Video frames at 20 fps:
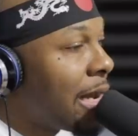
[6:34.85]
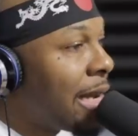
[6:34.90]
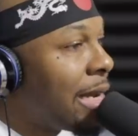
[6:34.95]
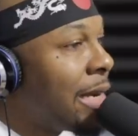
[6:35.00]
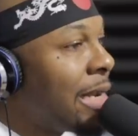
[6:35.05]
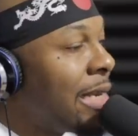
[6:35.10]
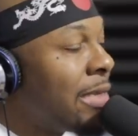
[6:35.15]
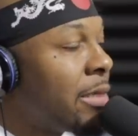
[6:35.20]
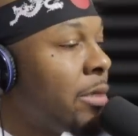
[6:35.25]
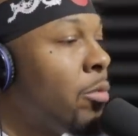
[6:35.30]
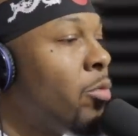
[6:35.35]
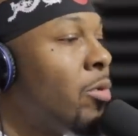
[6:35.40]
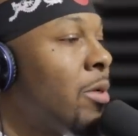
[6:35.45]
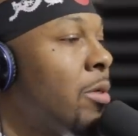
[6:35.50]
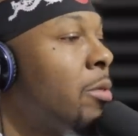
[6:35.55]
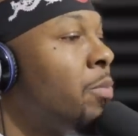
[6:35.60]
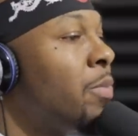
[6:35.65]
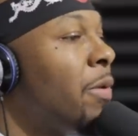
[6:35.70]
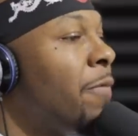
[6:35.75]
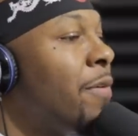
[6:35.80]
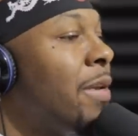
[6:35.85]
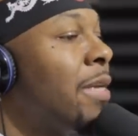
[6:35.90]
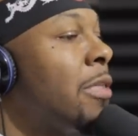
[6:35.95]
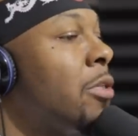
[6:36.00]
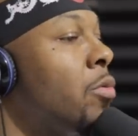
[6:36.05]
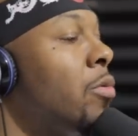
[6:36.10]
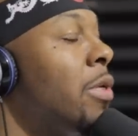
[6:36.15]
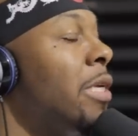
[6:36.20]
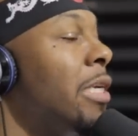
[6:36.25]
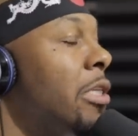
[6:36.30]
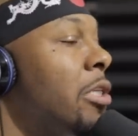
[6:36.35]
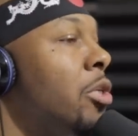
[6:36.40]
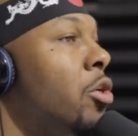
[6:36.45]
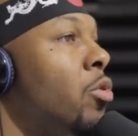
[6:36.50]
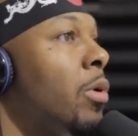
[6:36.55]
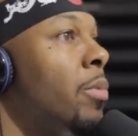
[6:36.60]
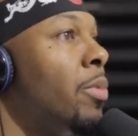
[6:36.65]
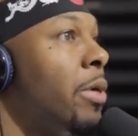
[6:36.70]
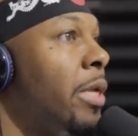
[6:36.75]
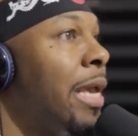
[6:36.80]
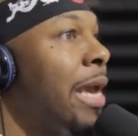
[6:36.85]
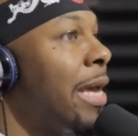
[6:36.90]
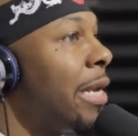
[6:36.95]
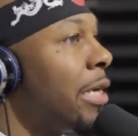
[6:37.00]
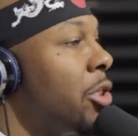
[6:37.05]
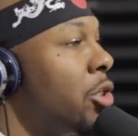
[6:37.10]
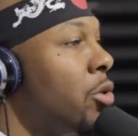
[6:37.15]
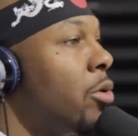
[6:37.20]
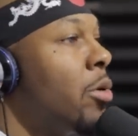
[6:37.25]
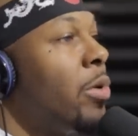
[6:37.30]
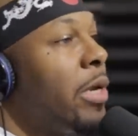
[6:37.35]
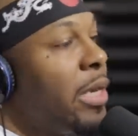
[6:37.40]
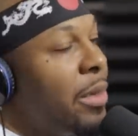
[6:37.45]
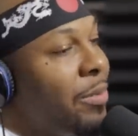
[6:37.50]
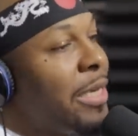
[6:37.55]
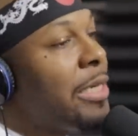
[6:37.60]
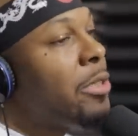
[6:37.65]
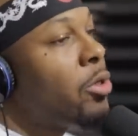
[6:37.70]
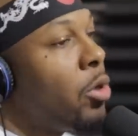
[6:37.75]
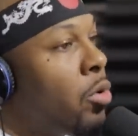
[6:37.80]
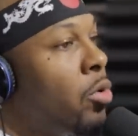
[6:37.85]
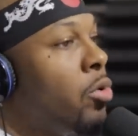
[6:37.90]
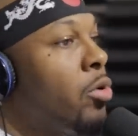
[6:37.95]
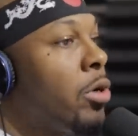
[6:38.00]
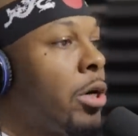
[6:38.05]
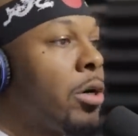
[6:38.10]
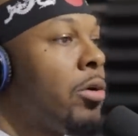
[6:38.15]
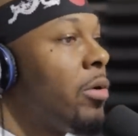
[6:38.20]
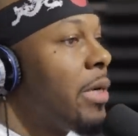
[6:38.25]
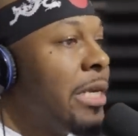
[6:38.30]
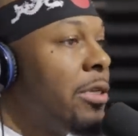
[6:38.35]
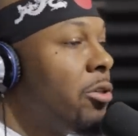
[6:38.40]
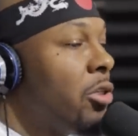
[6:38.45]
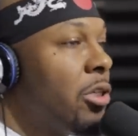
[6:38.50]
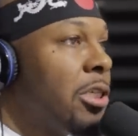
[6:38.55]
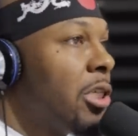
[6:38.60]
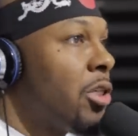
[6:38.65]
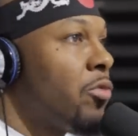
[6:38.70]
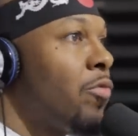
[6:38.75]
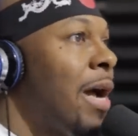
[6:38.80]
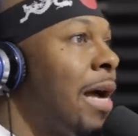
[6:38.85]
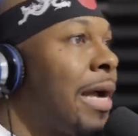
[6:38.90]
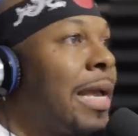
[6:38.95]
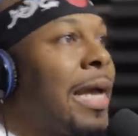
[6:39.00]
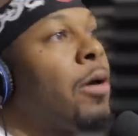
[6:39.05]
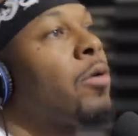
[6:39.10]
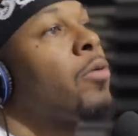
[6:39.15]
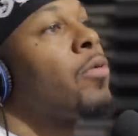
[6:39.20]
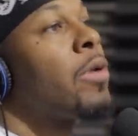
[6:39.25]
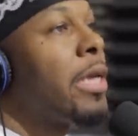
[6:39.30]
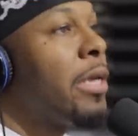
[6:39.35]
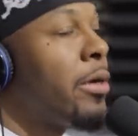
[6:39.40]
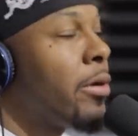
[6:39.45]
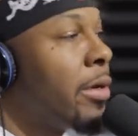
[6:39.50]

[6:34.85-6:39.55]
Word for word: Not as well. Fans only is newer, but he had a joint with him and his old girl, and they used to just rock out on the